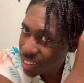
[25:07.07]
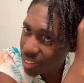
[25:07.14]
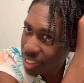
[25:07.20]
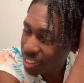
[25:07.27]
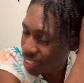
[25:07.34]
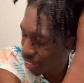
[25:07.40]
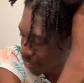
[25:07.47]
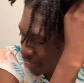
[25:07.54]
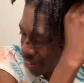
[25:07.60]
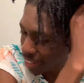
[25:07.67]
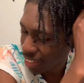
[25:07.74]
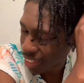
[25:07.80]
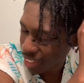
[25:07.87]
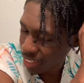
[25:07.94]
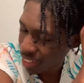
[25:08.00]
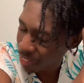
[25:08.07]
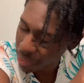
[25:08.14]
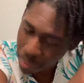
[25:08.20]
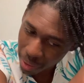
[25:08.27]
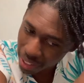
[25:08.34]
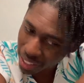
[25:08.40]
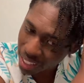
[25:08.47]
Because I find like
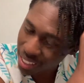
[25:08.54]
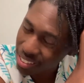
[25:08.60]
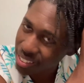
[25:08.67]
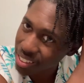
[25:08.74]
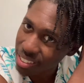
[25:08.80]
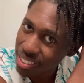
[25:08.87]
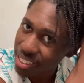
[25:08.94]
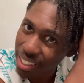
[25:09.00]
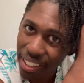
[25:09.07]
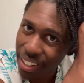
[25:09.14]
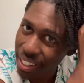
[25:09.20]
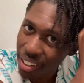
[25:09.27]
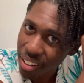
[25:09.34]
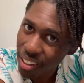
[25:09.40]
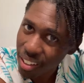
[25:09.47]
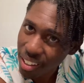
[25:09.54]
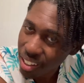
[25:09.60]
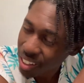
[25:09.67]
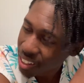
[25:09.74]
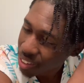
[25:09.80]
everybody else does their hair